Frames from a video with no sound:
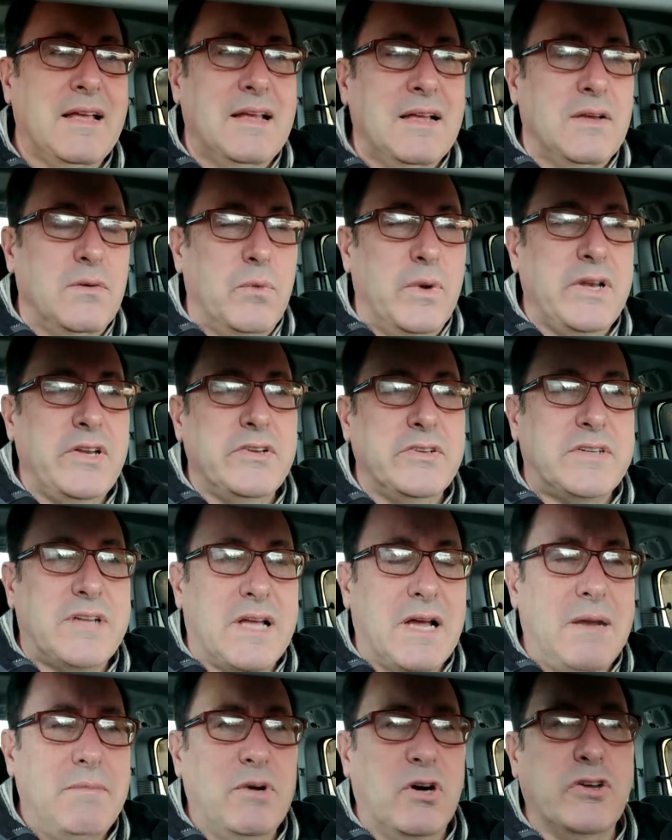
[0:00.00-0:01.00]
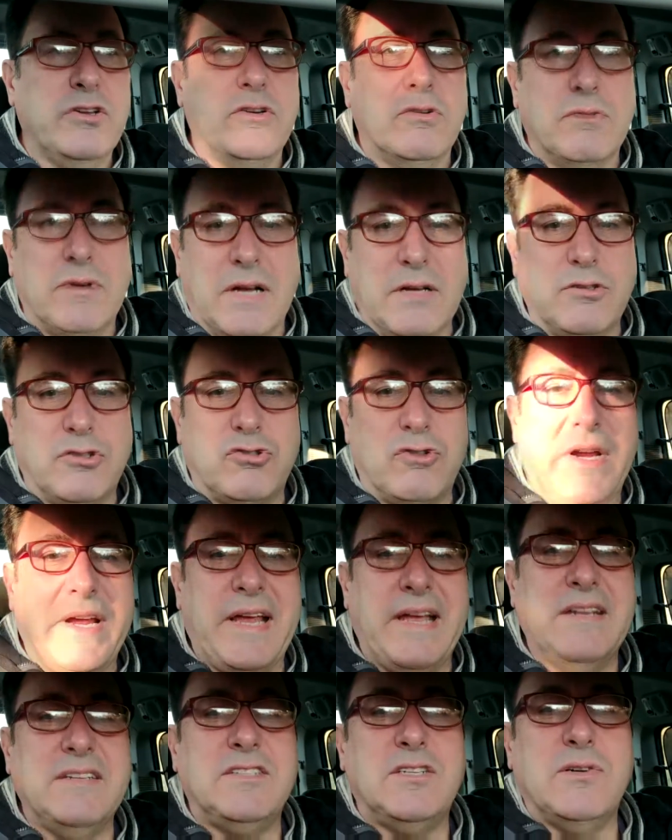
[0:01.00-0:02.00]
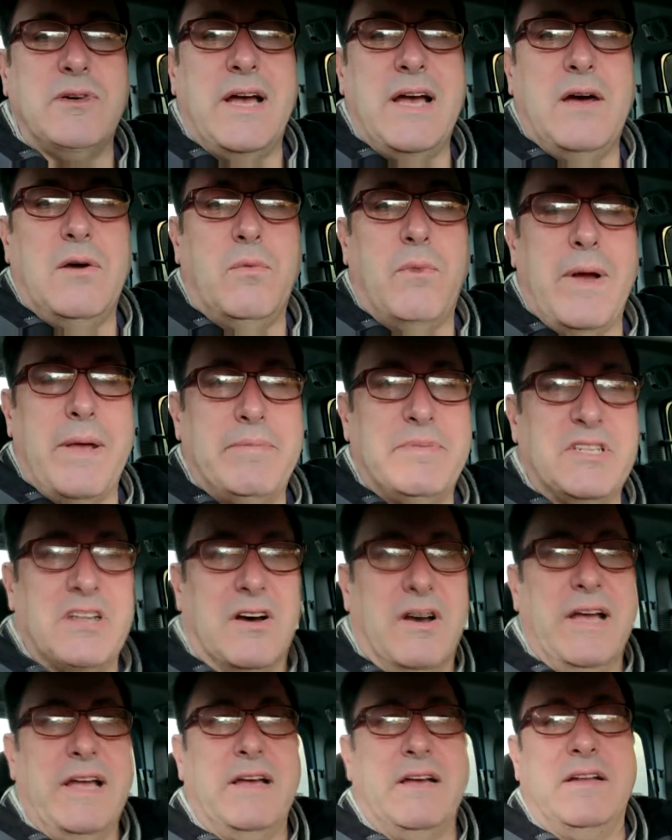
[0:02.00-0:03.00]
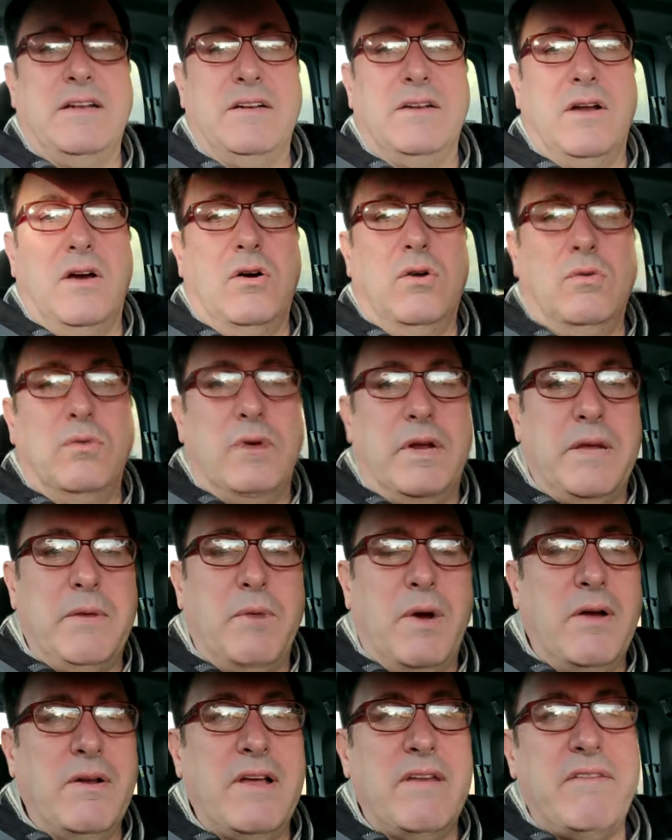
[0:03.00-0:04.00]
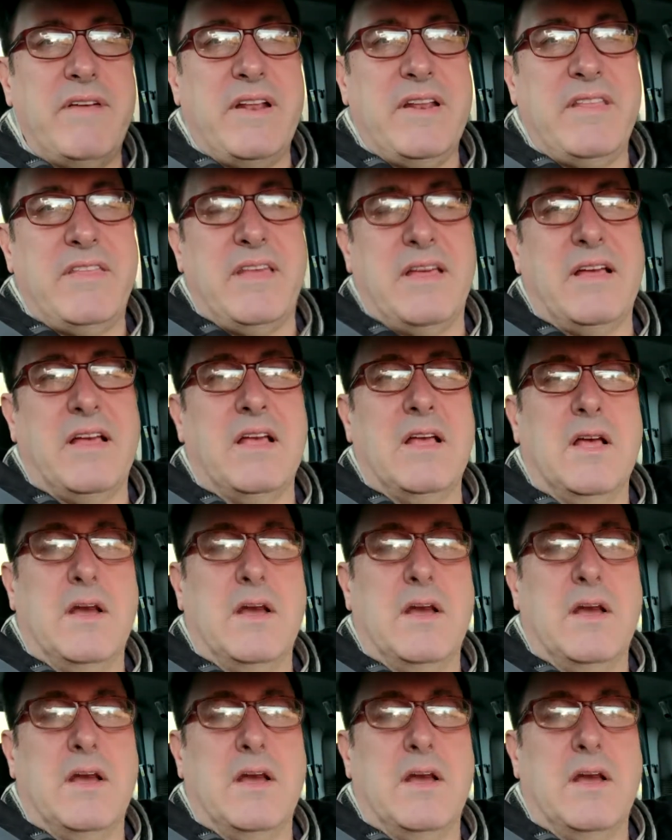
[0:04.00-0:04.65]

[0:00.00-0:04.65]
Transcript: when you come on you'll go straight into our website and oh it won't have anything